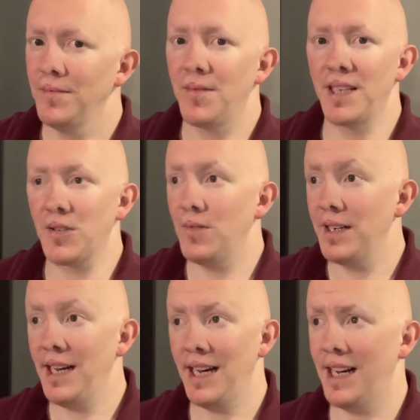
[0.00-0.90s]
This
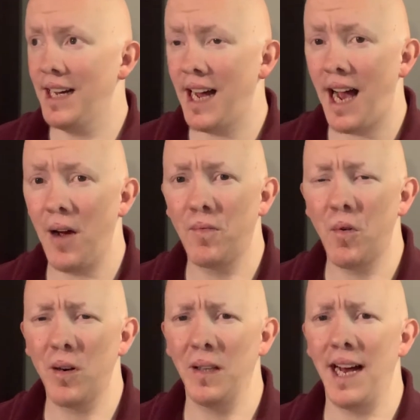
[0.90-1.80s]
one I've
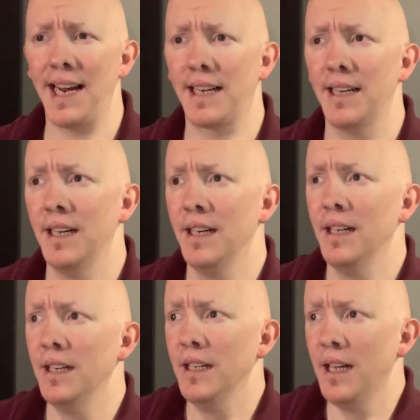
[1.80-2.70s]
worn like,
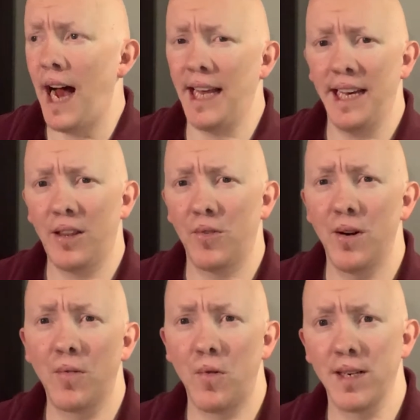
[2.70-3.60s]
I think
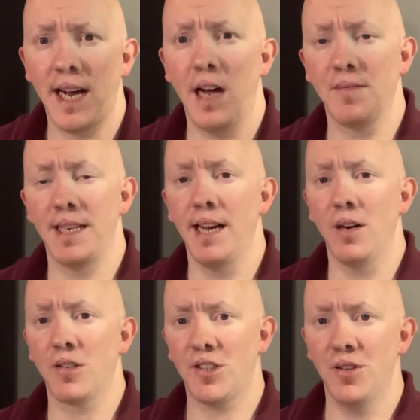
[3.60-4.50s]
3 or 4 times
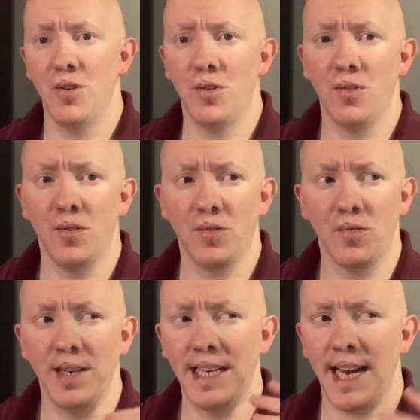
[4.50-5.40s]
now. So
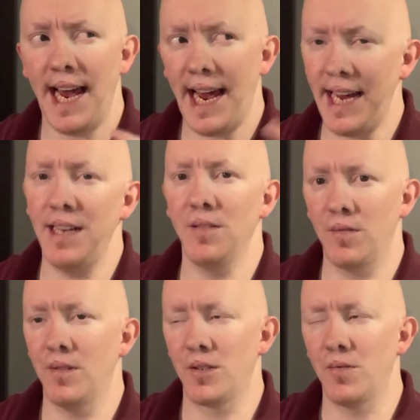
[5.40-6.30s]
week 8,
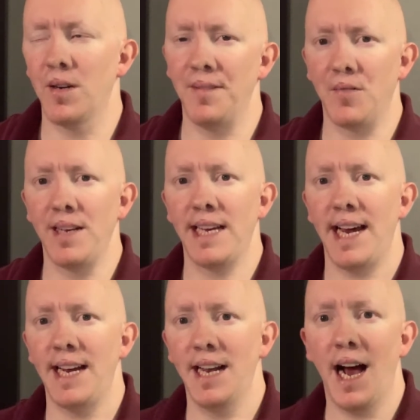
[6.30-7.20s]
which would have been week
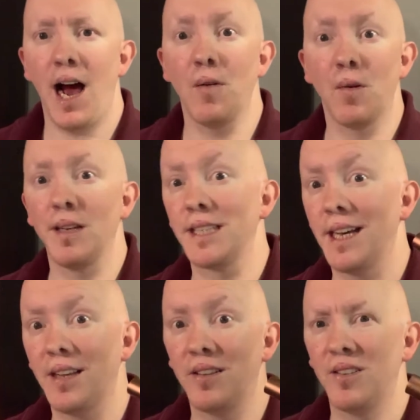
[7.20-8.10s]
8, I wore this
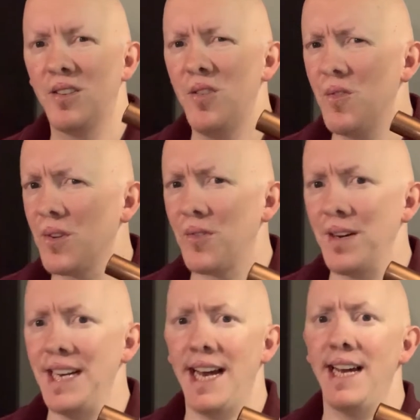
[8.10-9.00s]
like 2 or
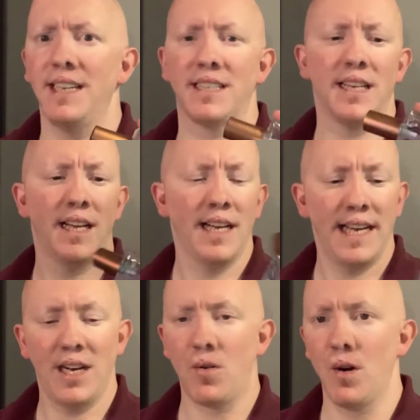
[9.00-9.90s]
3 days
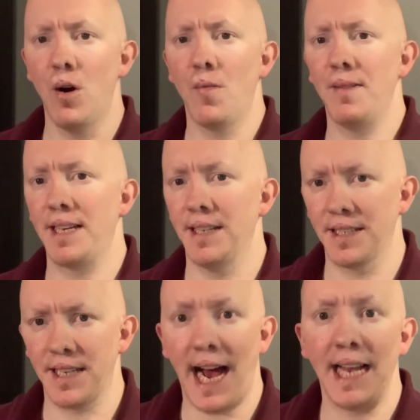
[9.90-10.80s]
in a row
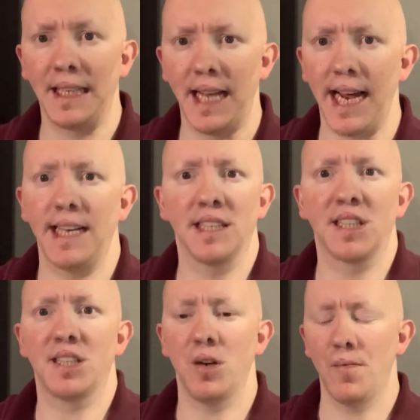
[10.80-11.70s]
because I like it
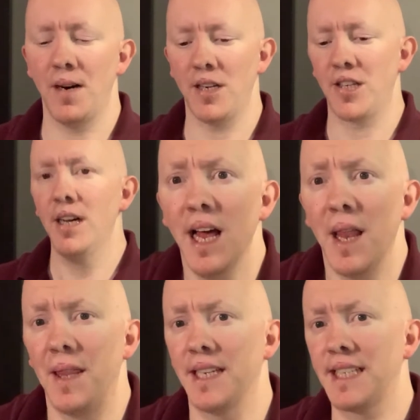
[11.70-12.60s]
so much.
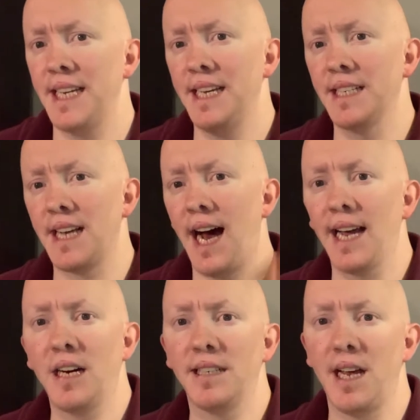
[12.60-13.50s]
This is
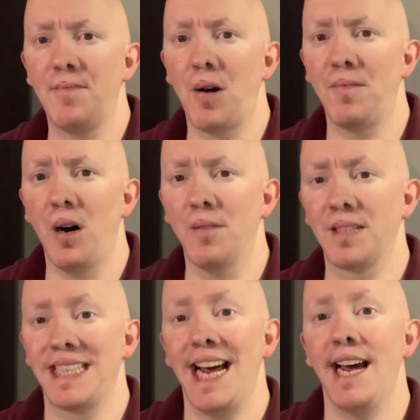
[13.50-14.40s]
Icon de
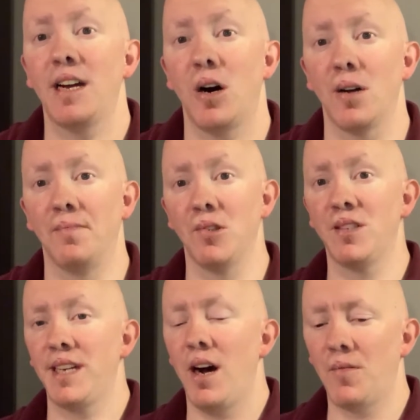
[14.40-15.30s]
Parfum's take on a blue
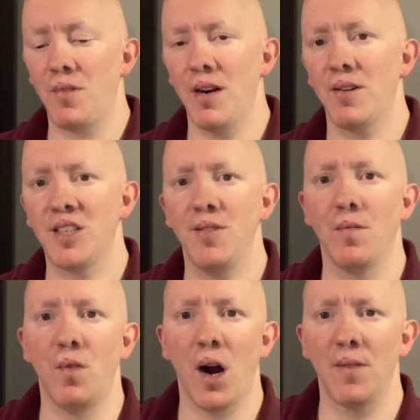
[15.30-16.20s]
style fragrance. You
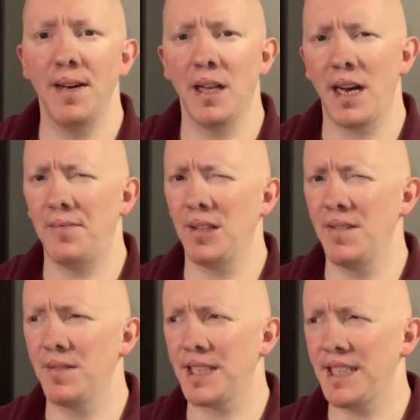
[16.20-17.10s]
have watermelon, I
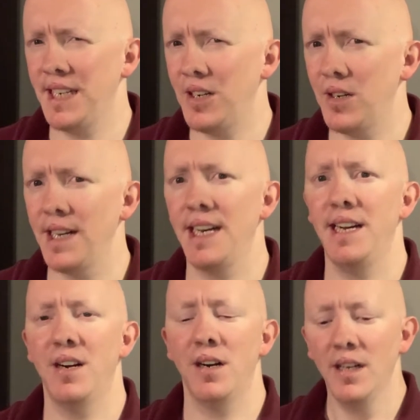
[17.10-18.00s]
believe cedar in
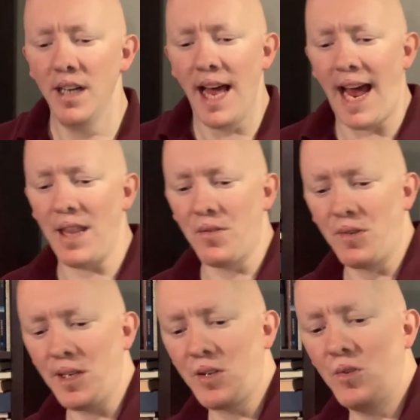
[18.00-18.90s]
here. And the
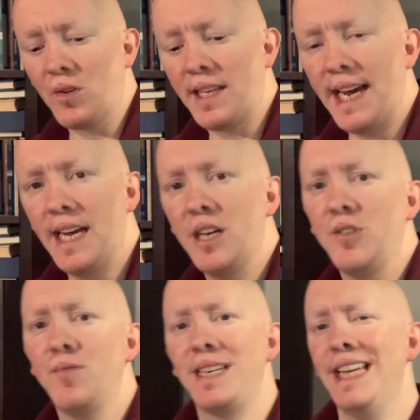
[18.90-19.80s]
really cool thing,
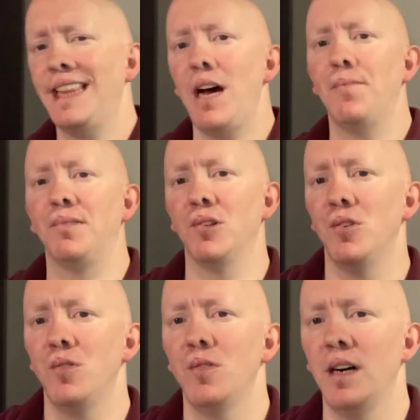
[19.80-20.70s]
you get that
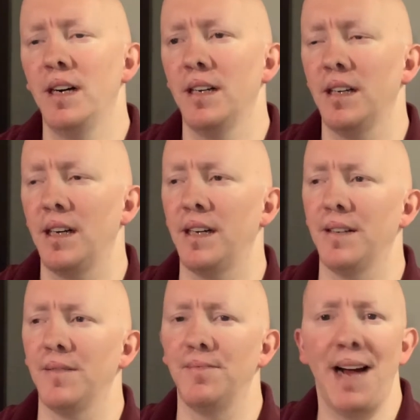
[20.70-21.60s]
blue
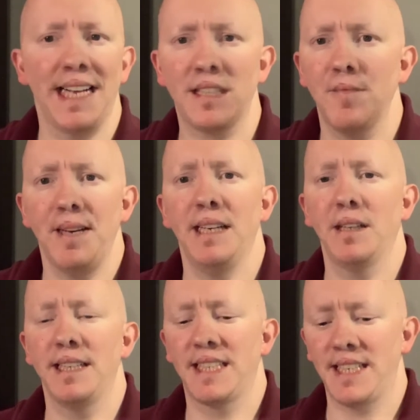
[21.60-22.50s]
mass
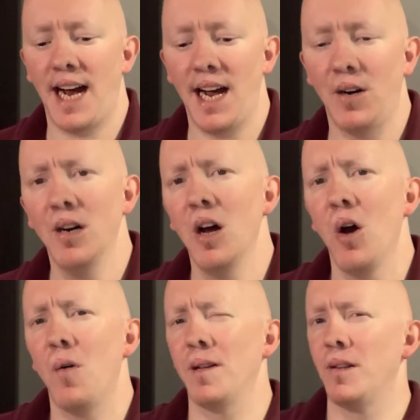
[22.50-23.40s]
appealing style
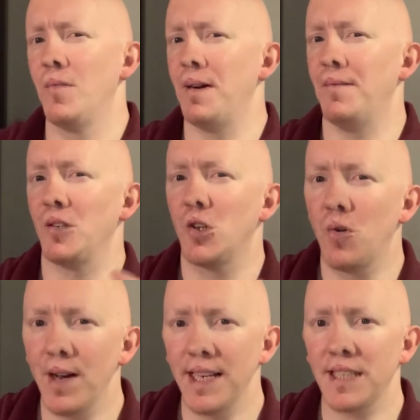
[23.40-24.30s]
with a little bit of a
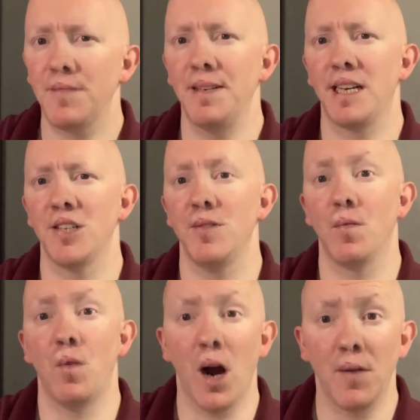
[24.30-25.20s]
twist because you have
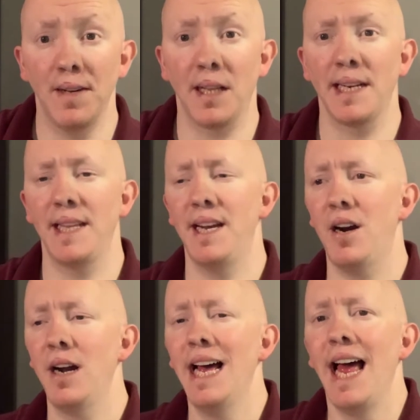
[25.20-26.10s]
watermelon in
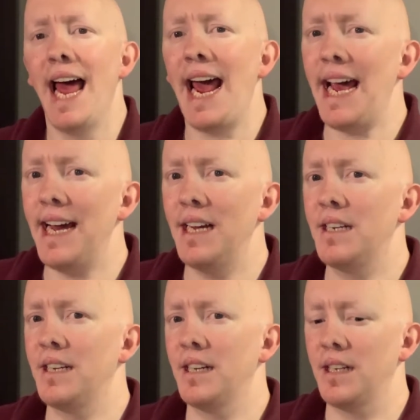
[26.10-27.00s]
there,
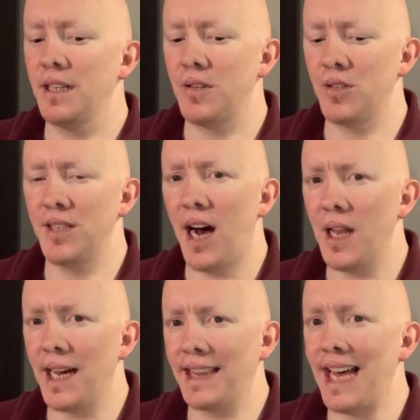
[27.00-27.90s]
and there's not
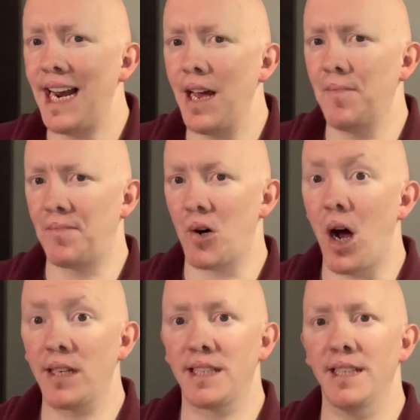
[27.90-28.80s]
like that
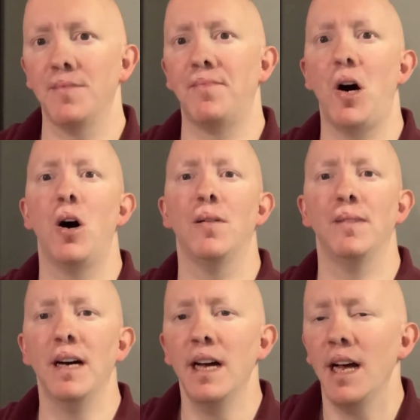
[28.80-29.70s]
ambroxan balm
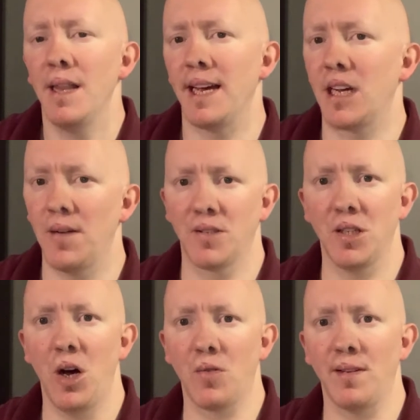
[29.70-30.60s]
that comes
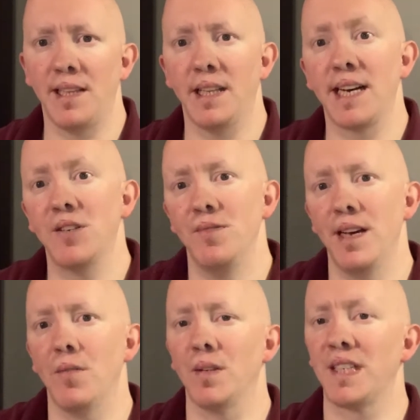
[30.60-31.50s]
along with it like you
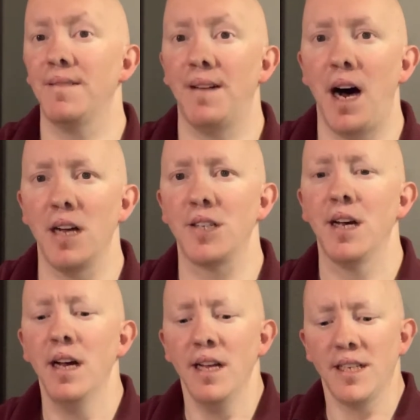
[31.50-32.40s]
get with Sauvage.
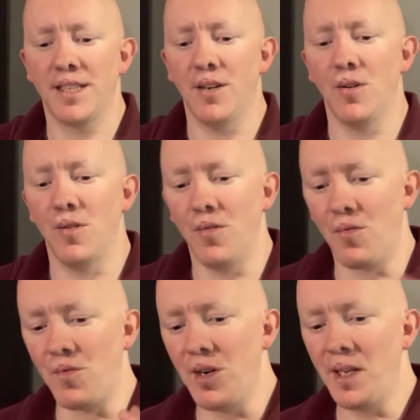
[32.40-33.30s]
So
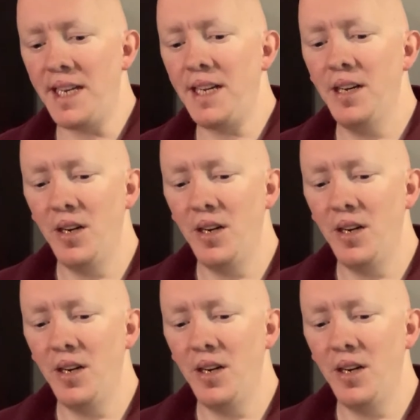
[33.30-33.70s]
really